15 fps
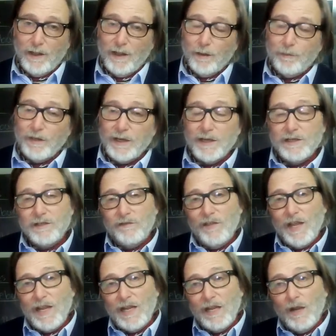Because if
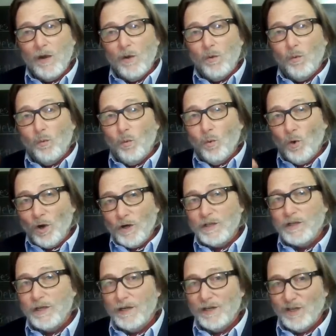they
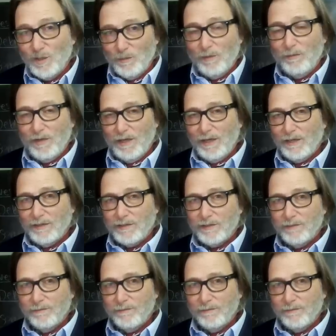weren't human beings,